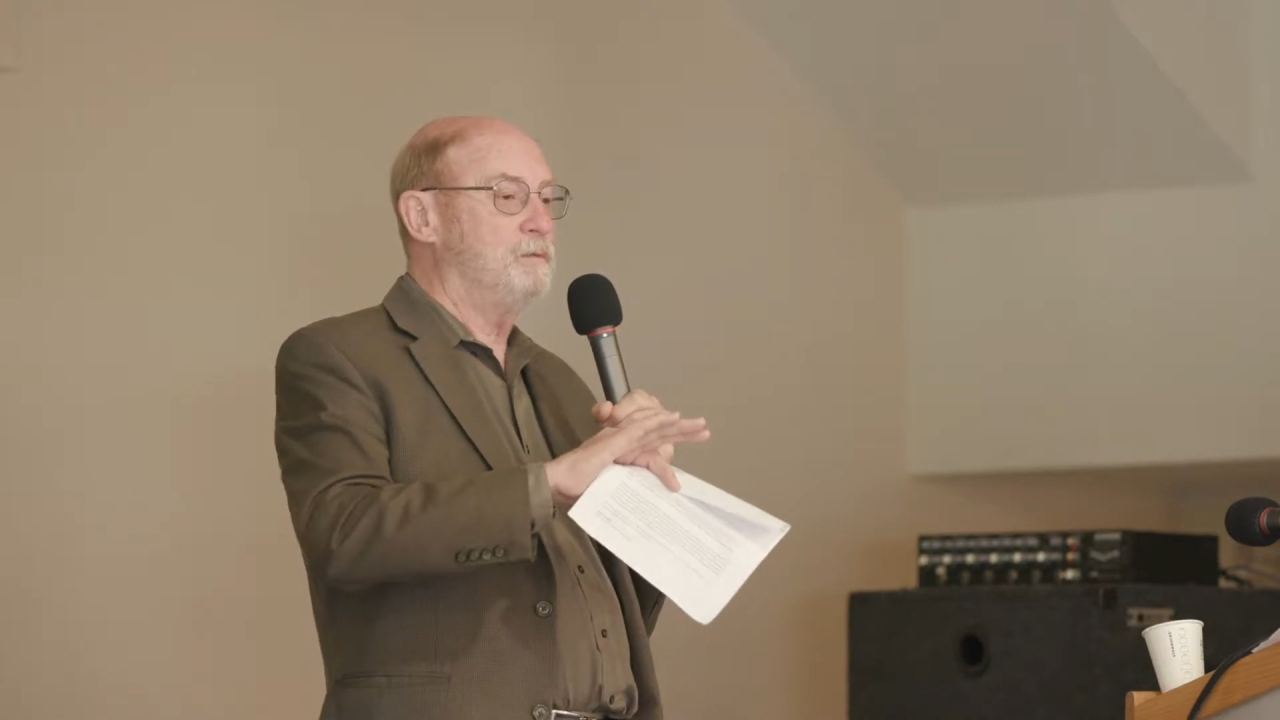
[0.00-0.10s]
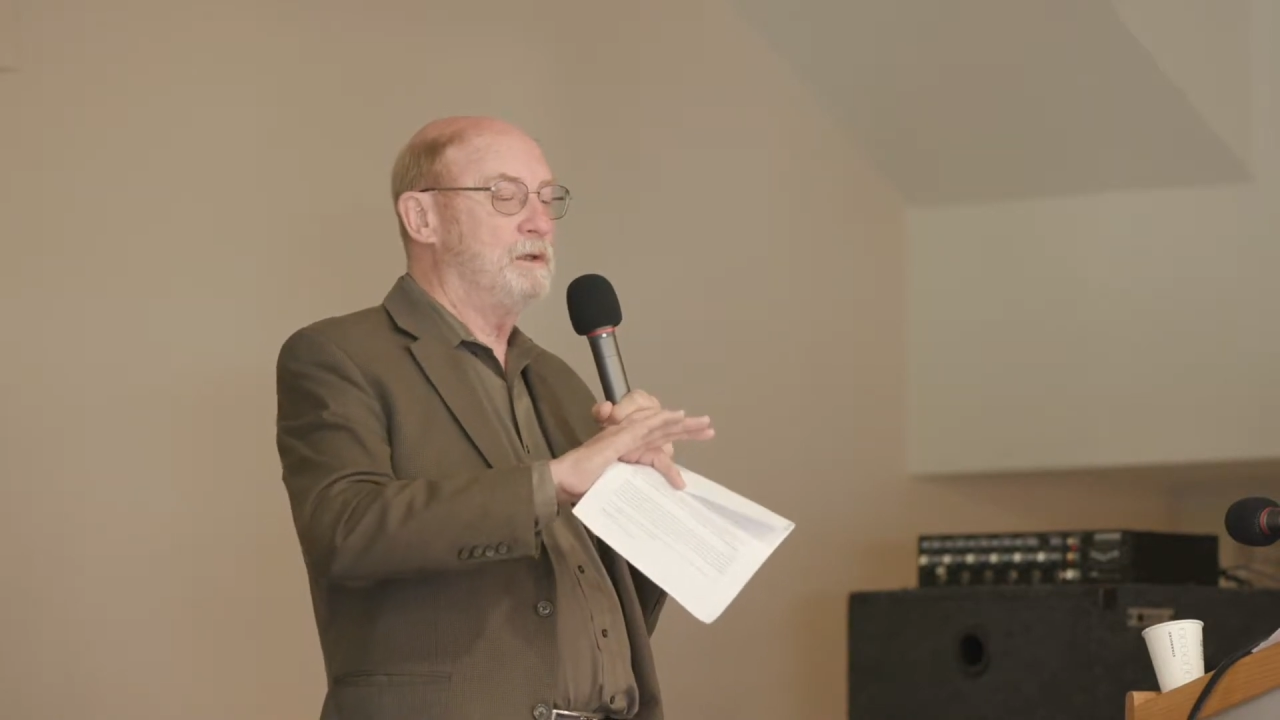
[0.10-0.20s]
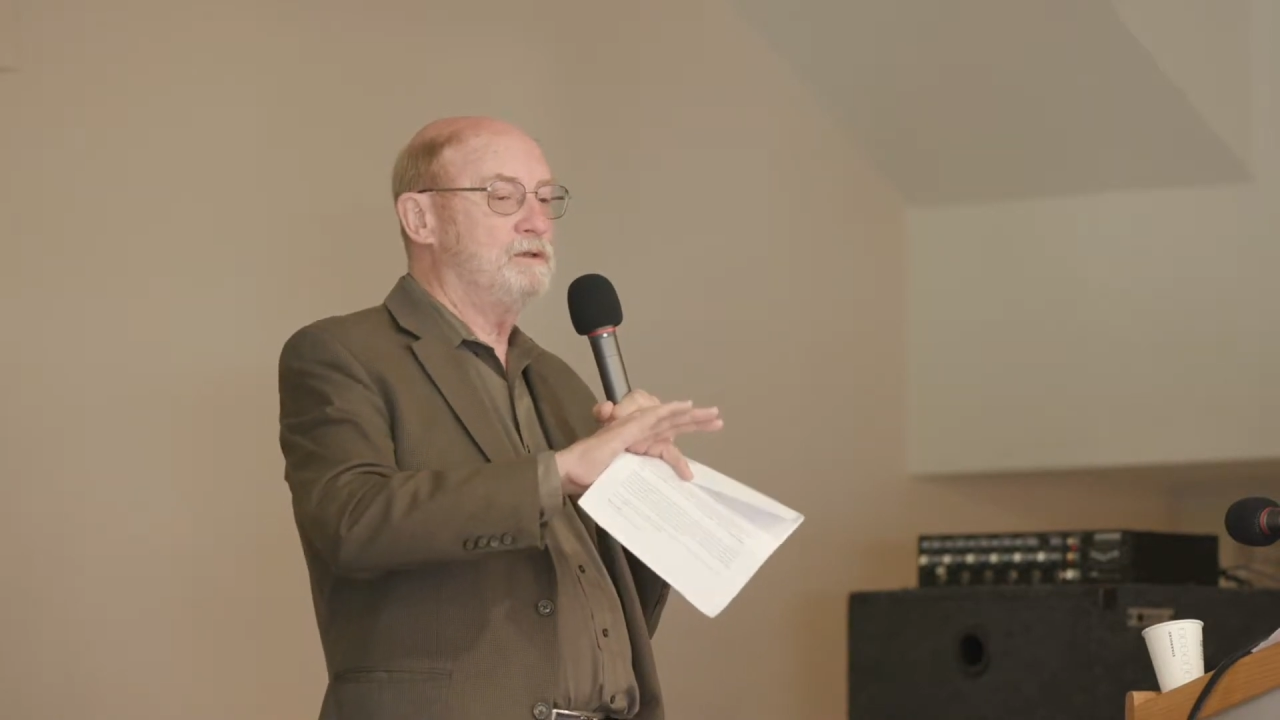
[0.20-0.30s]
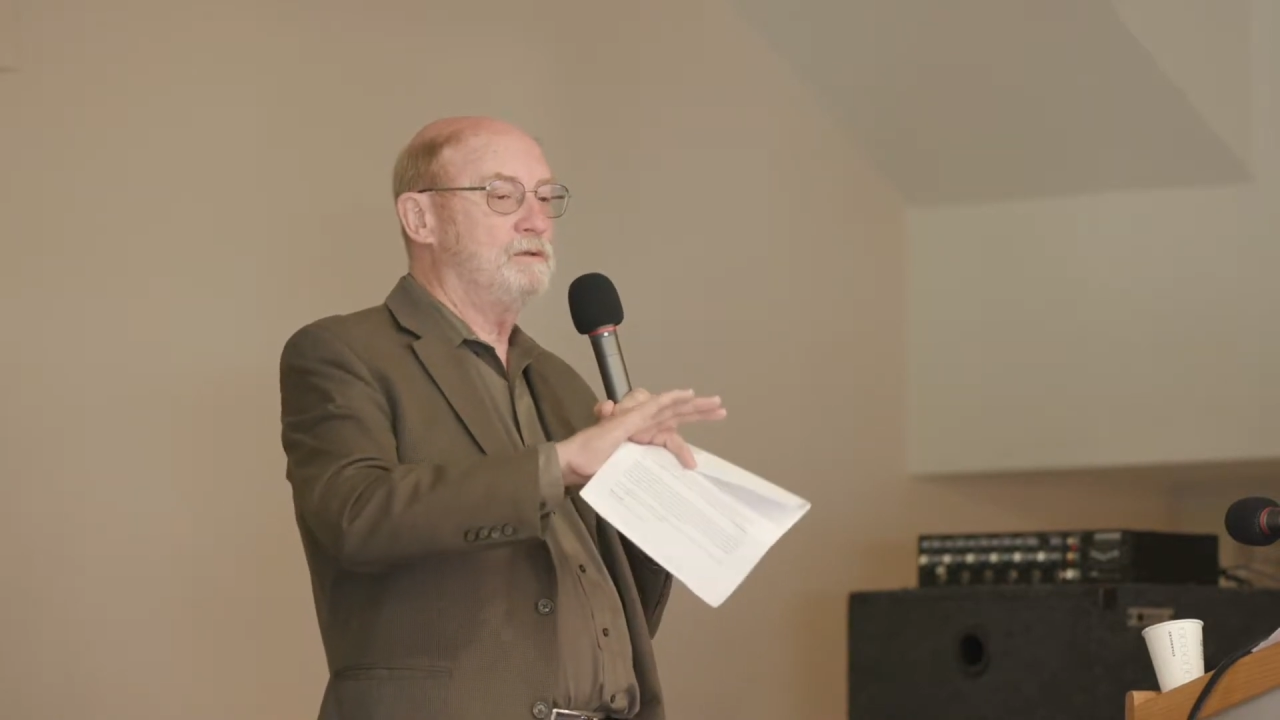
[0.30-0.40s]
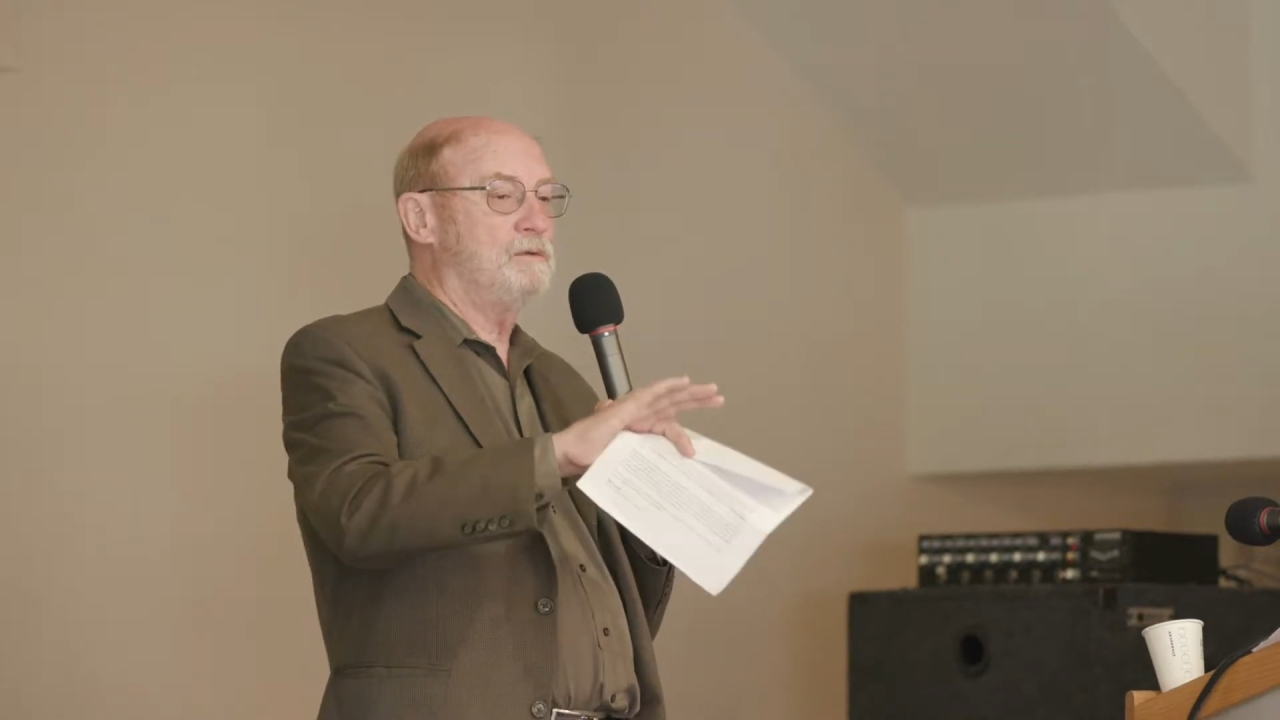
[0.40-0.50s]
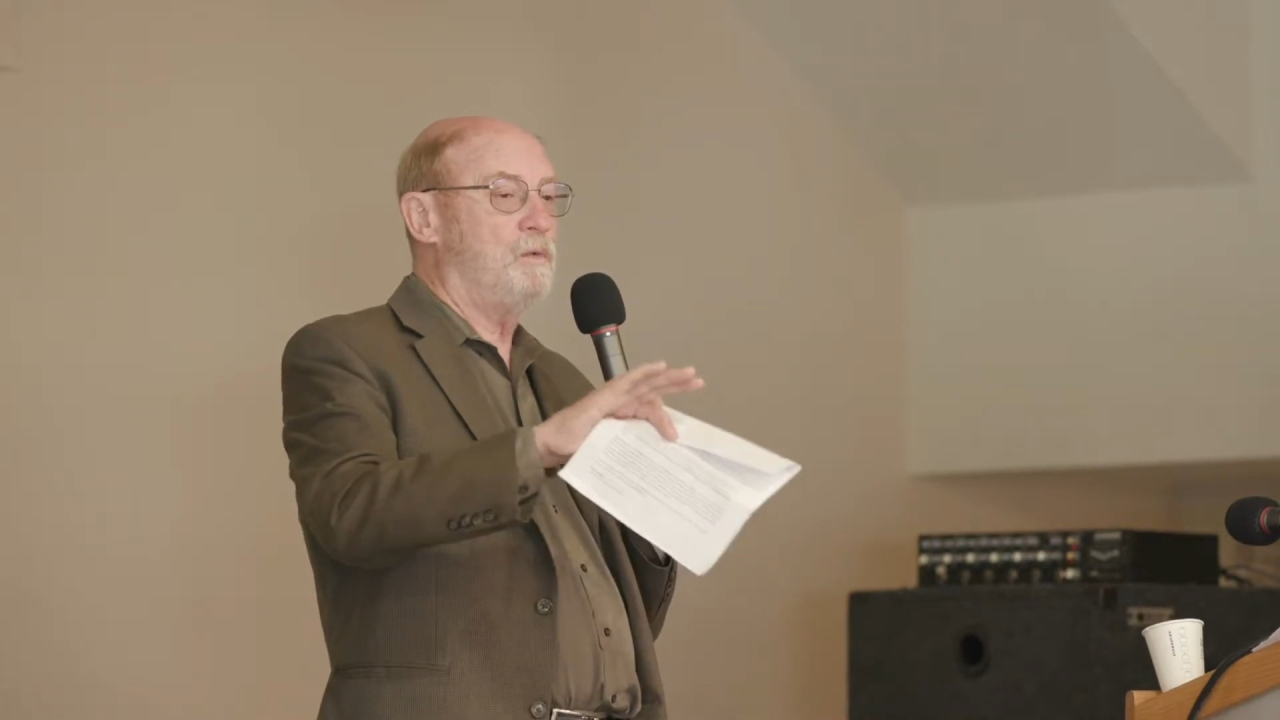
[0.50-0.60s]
regional